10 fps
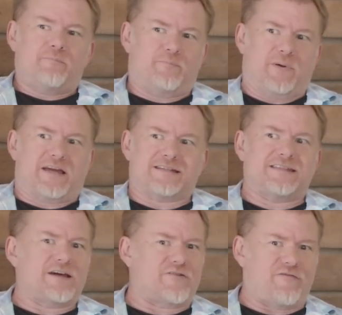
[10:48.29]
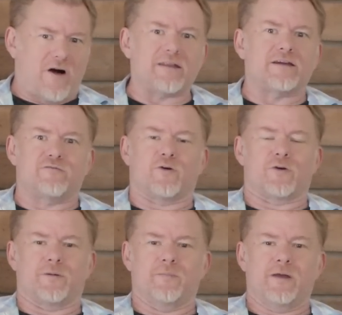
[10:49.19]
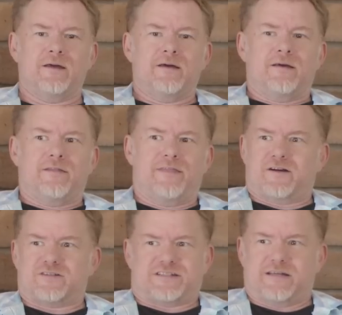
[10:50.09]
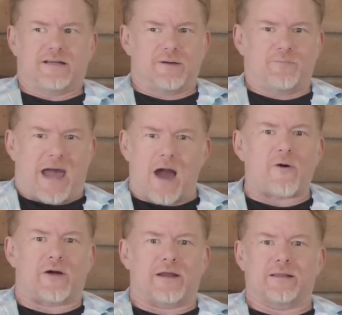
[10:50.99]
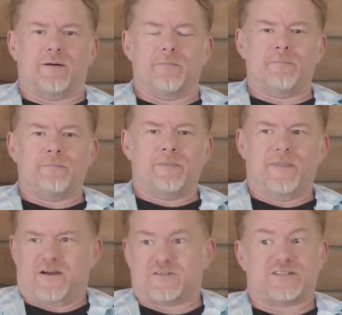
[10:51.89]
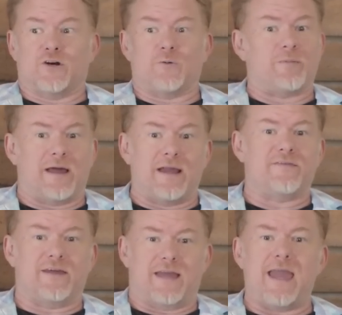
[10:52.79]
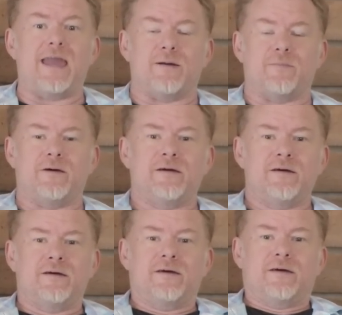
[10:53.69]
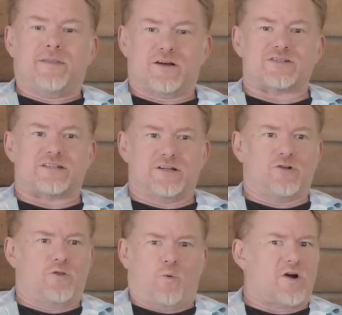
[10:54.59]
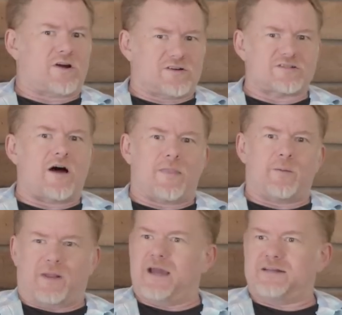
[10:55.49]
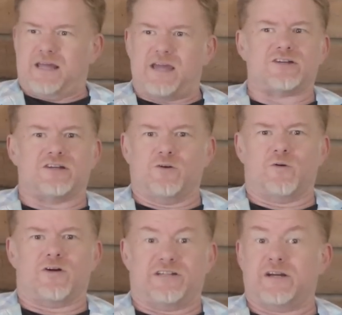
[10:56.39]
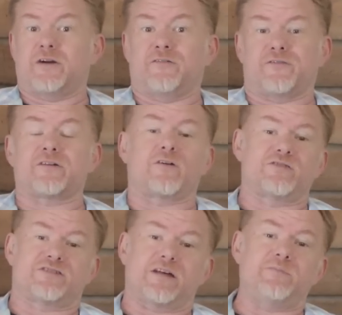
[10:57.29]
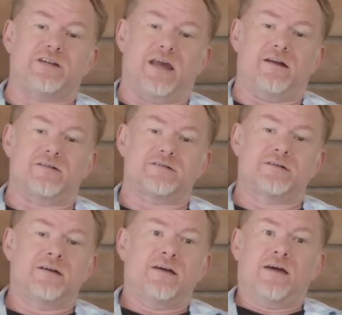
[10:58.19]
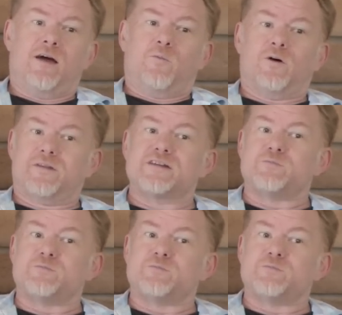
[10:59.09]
because they're falling for them. They're still empowering them. They're still playing the game. They're still the workers on the plantation who are cheering for their own subjugators. Well, this